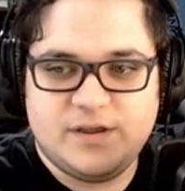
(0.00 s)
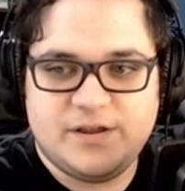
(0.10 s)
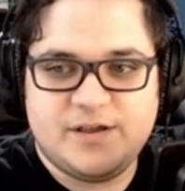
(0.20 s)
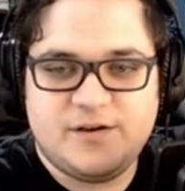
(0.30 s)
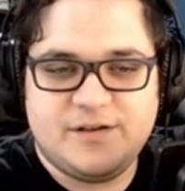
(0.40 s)
Here you
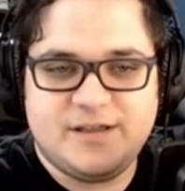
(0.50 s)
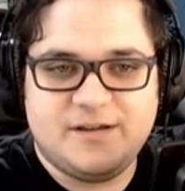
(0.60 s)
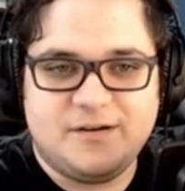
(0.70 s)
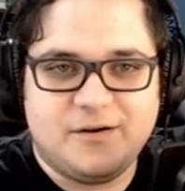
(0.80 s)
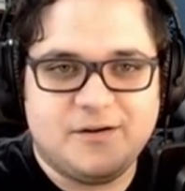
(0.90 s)
go. It, I,
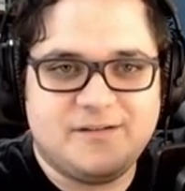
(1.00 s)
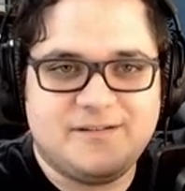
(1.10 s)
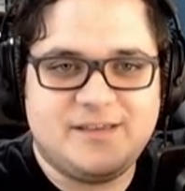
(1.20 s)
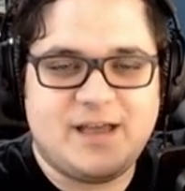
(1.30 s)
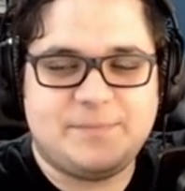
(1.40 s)
or
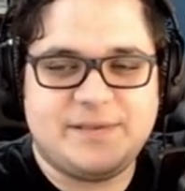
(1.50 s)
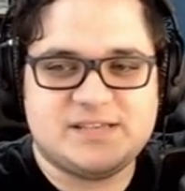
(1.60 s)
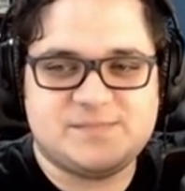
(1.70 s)
you got P S